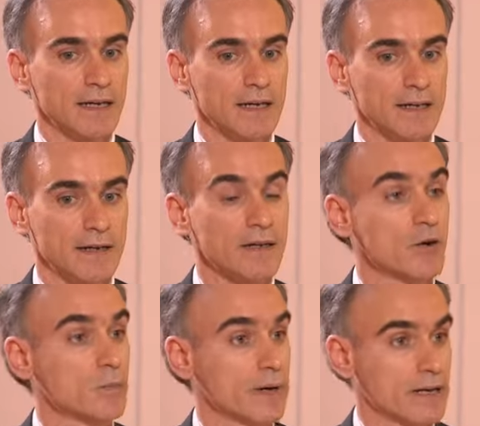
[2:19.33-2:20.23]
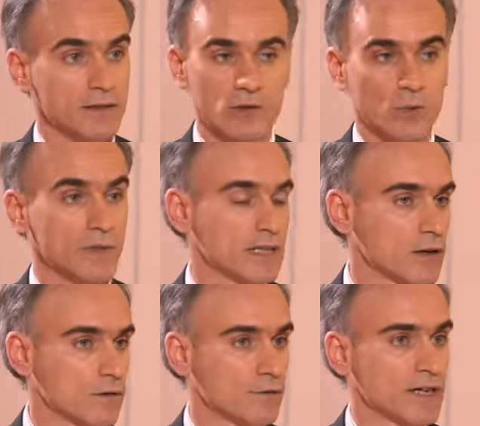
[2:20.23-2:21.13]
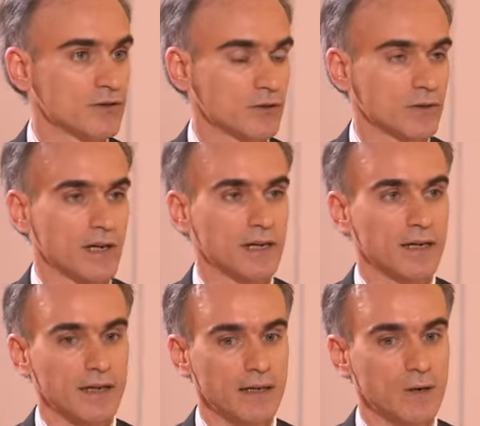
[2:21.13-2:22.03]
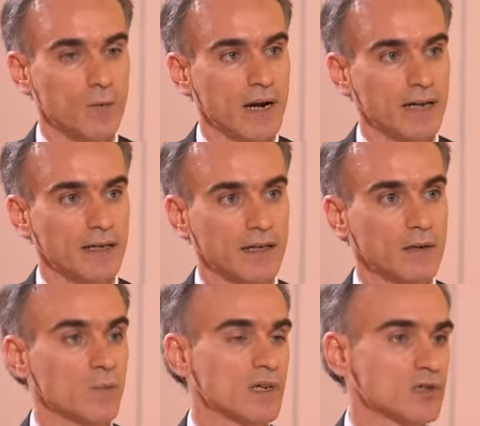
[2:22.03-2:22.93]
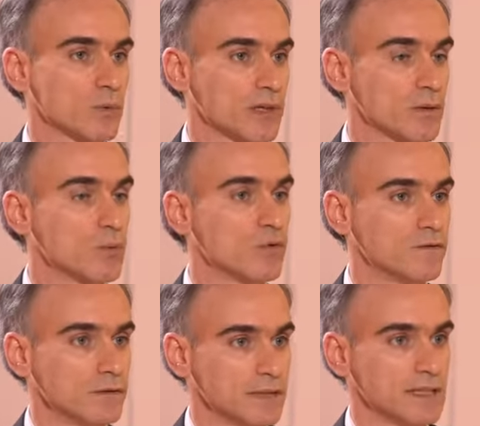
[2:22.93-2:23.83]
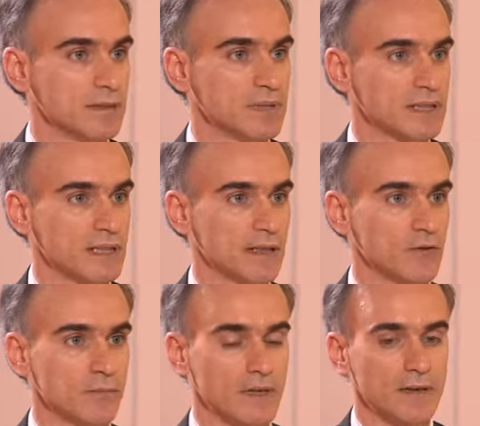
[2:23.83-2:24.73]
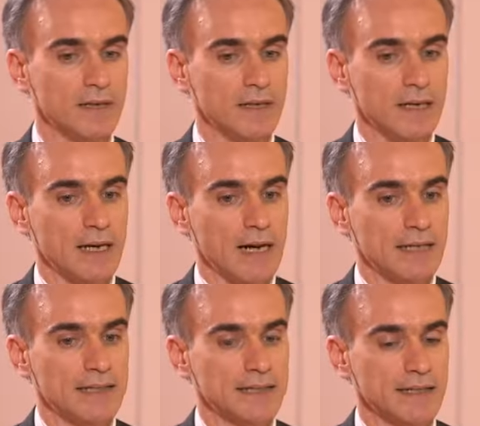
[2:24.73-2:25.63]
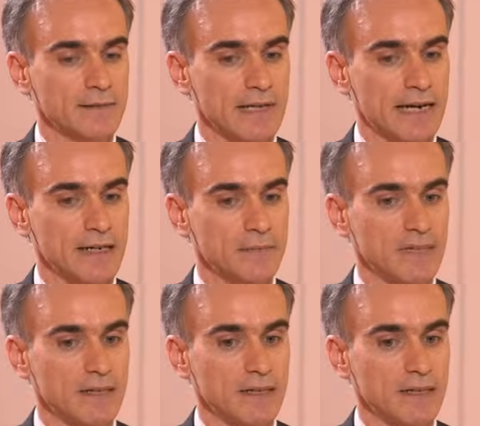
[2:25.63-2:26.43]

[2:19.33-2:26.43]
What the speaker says: in comparison with the conventional one in which we remove the epithelium. At the same time,